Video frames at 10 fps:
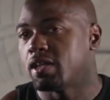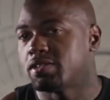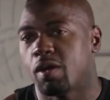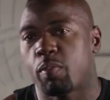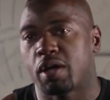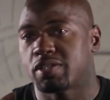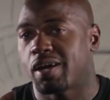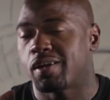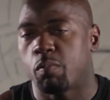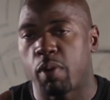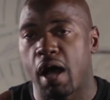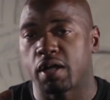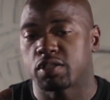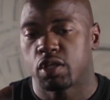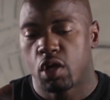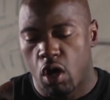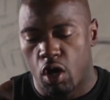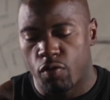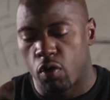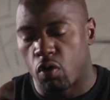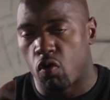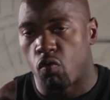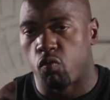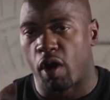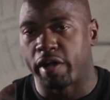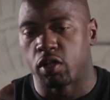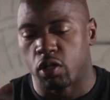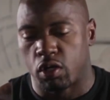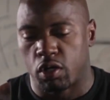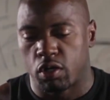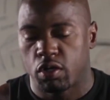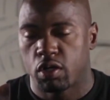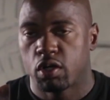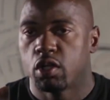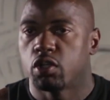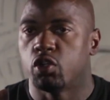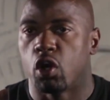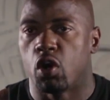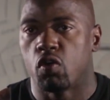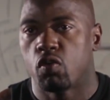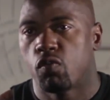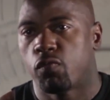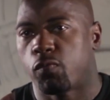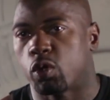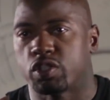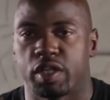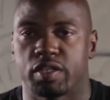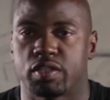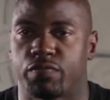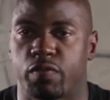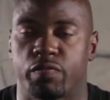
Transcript: gotta step outside of the box of the regular, 4 sets to